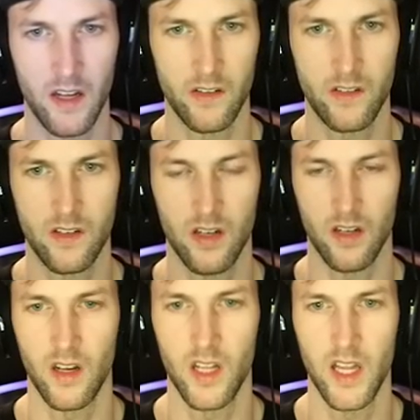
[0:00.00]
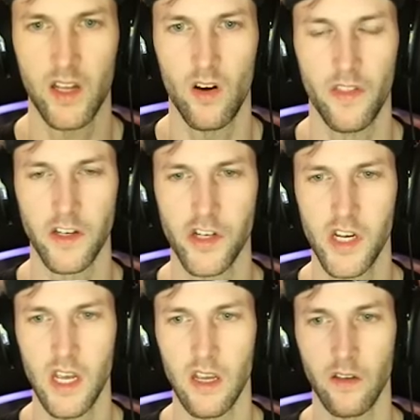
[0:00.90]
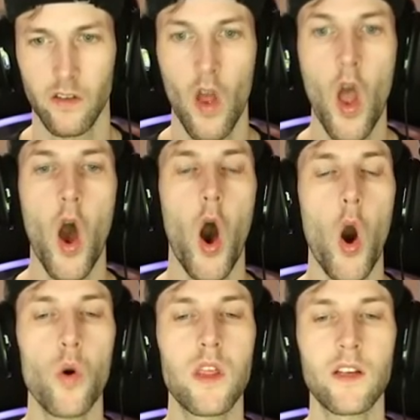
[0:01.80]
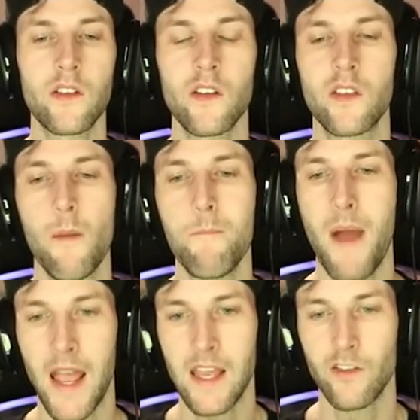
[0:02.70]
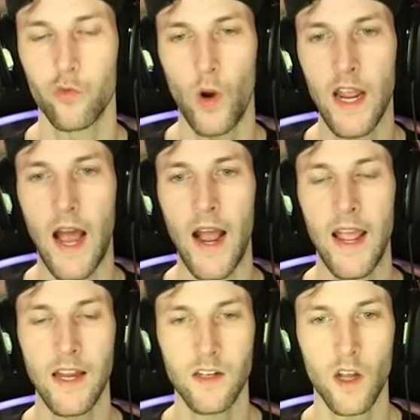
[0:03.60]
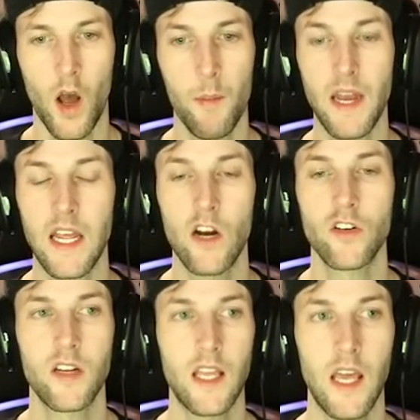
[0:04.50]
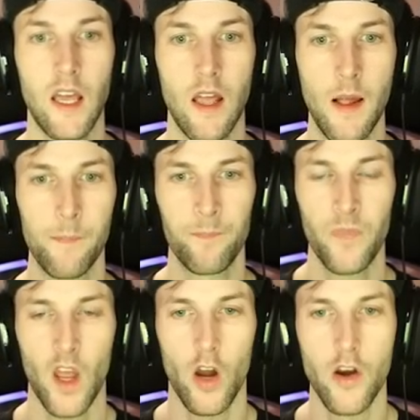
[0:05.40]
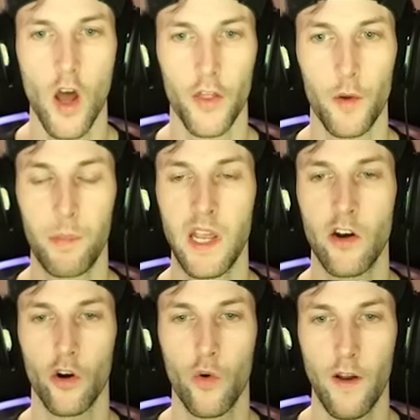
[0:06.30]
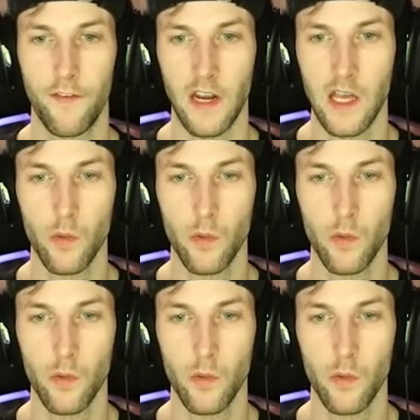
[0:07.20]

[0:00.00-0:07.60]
us to click on the cheese. Oh, this is the maze, right? I had to come in here to get another Peter Griffin. He